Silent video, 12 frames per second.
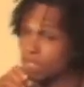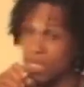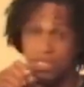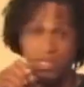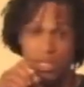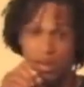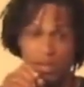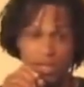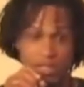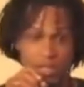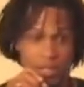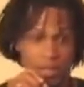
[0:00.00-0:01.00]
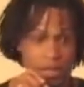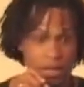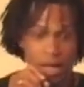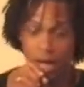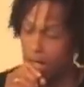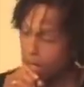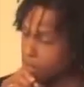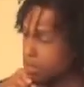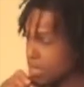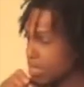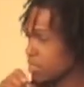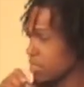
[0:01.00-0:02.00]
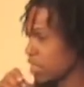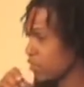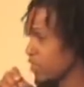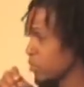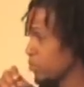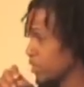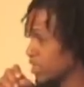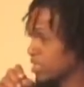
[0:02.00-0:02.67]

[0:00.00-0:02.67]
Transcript: dead serious. I am dead serious. But